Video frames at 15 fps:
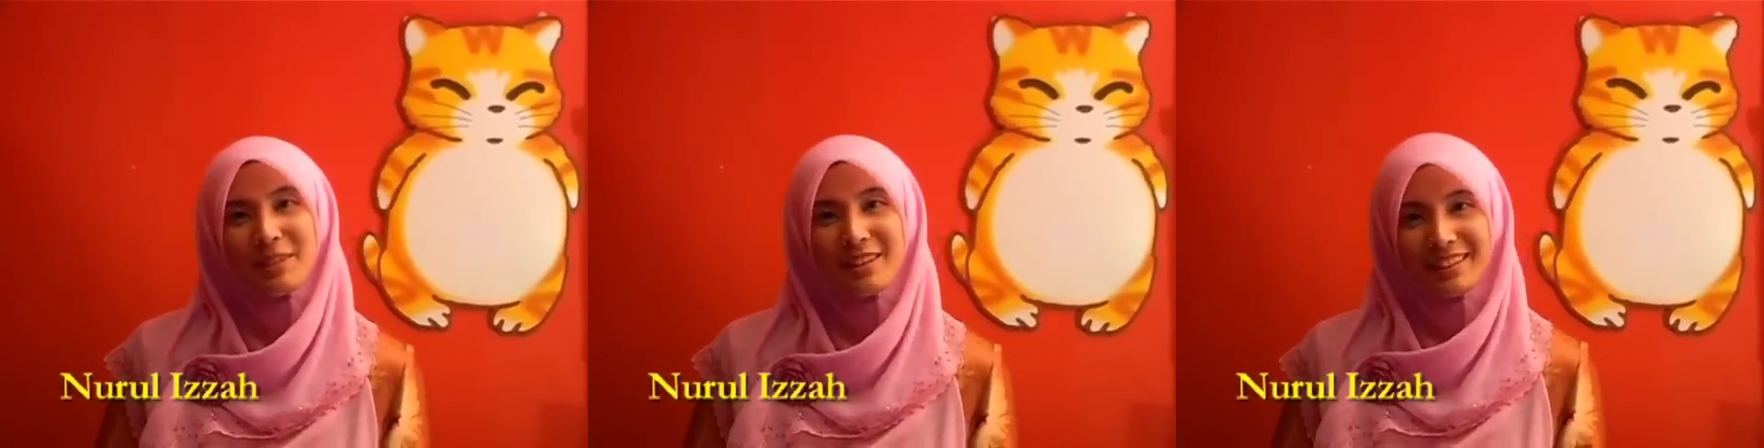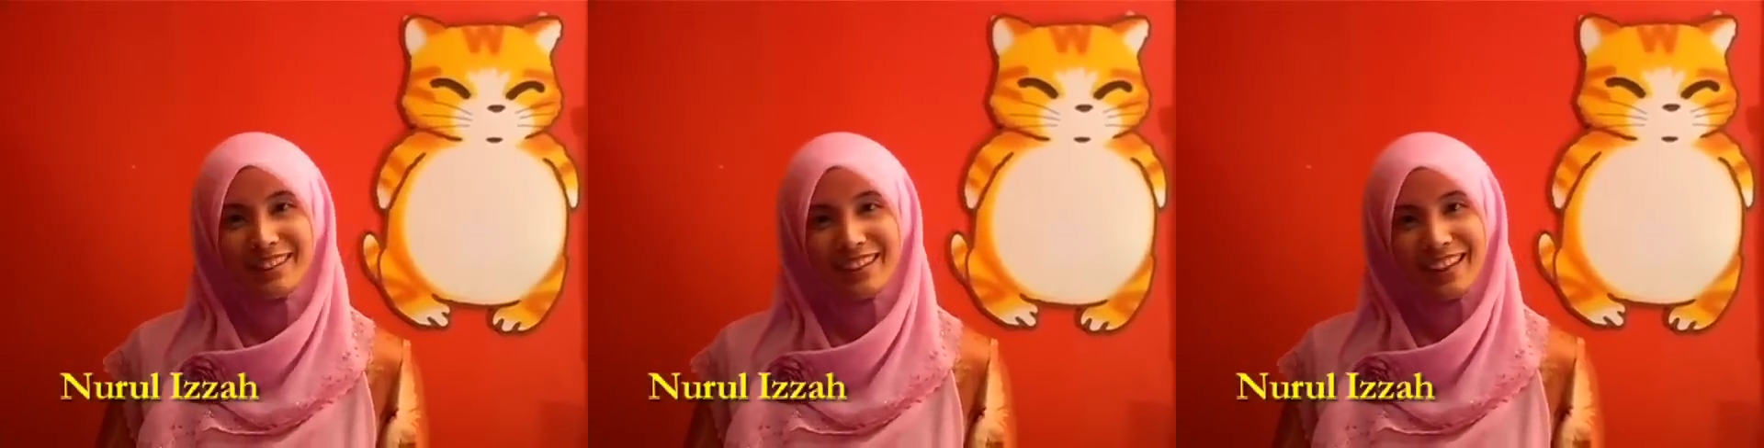
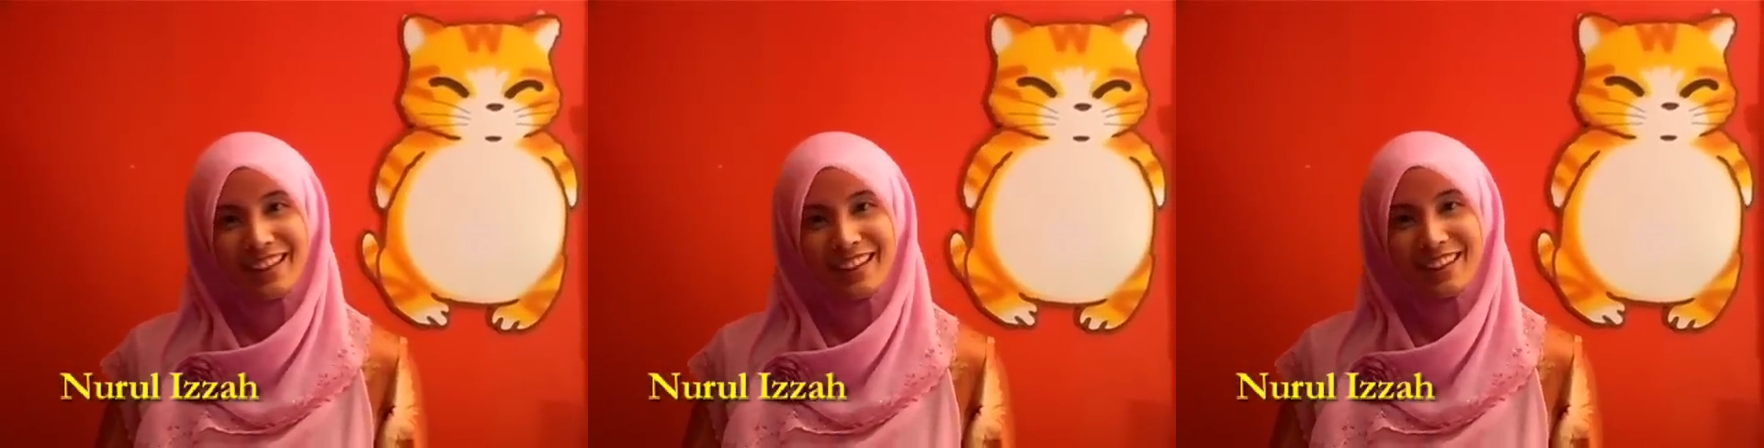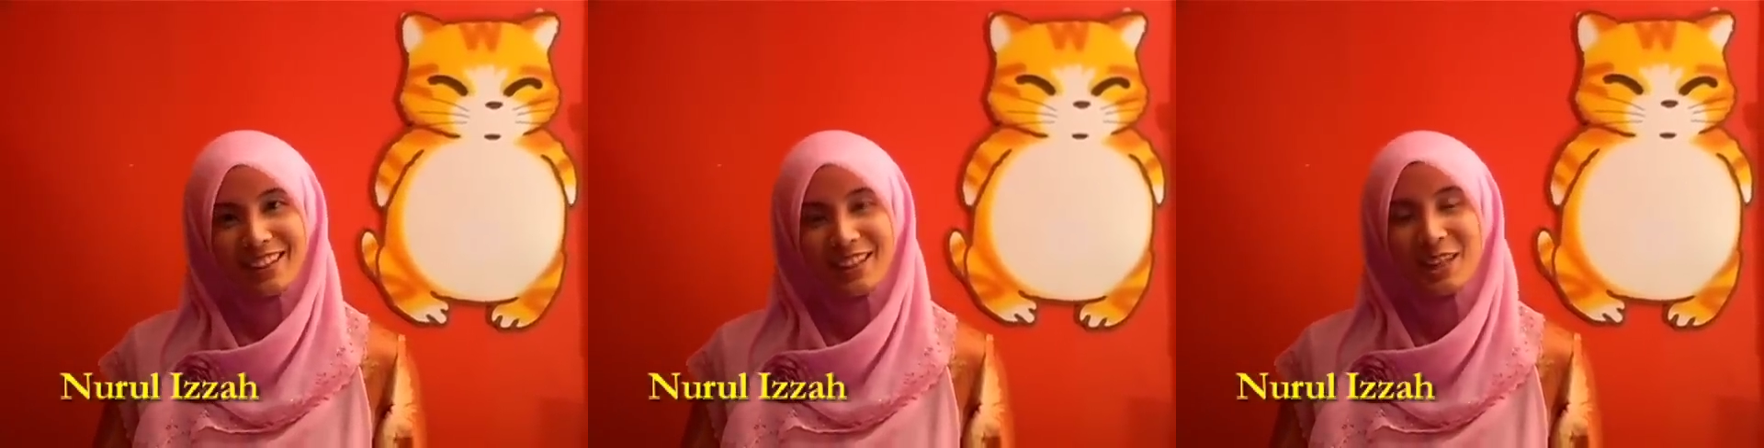
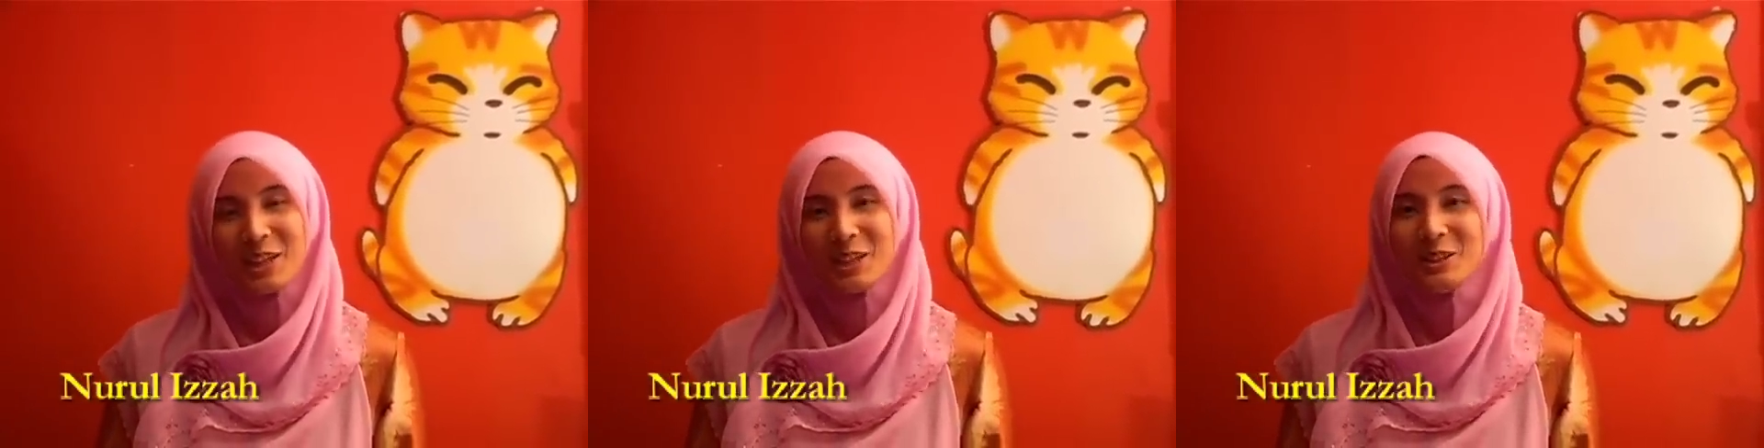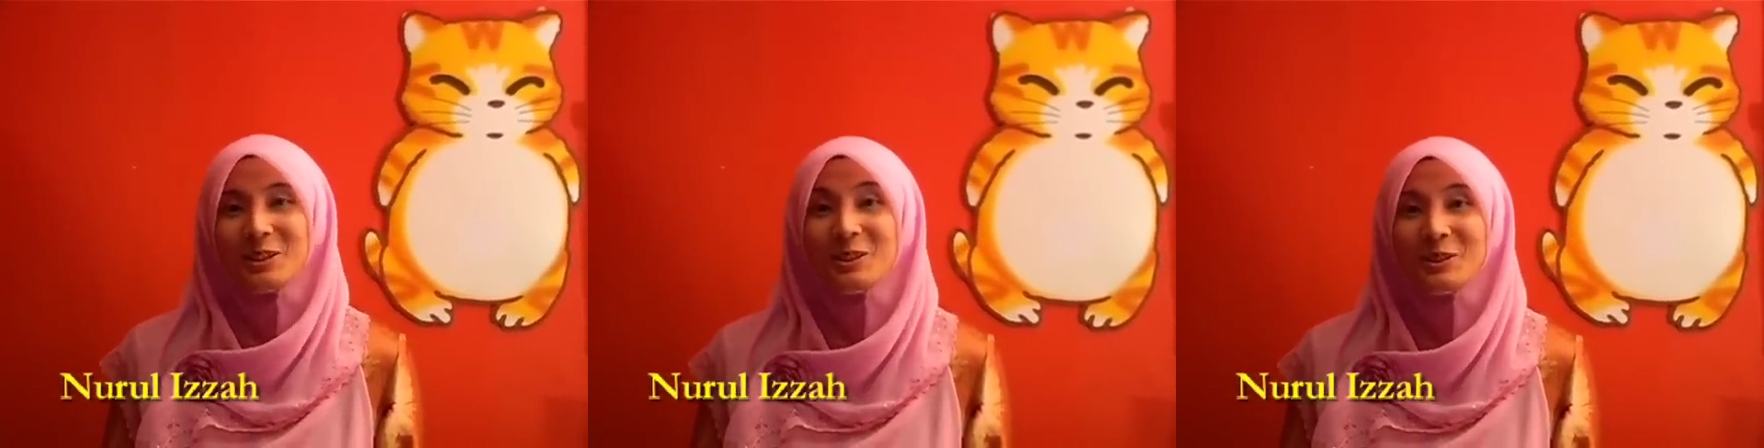birthday,
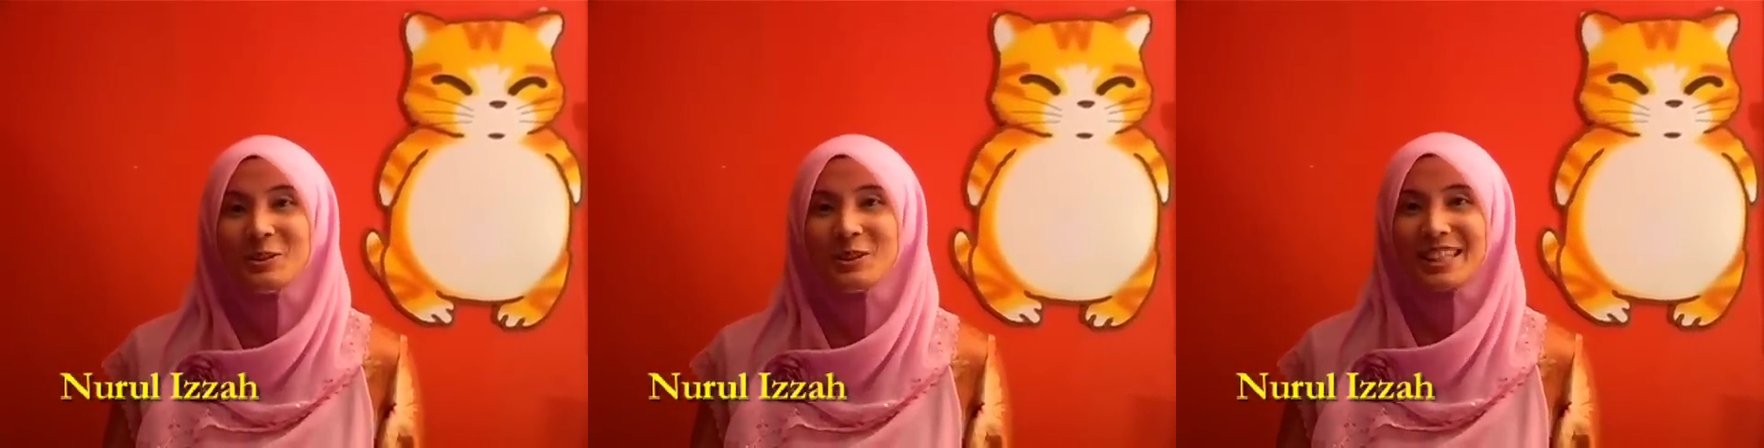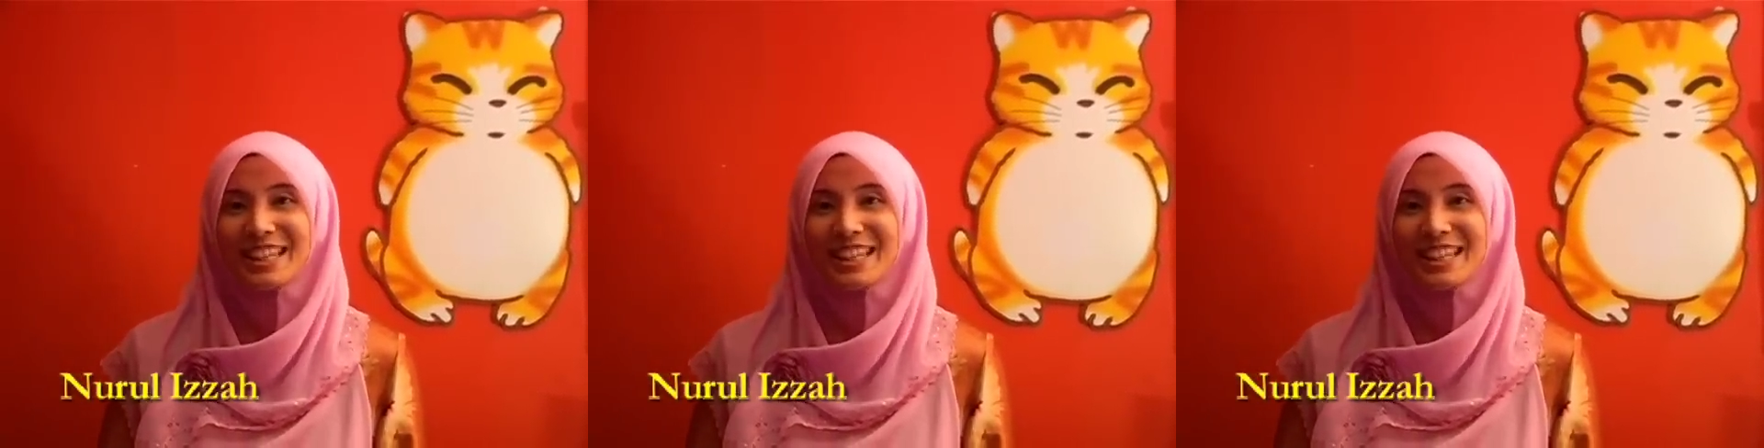two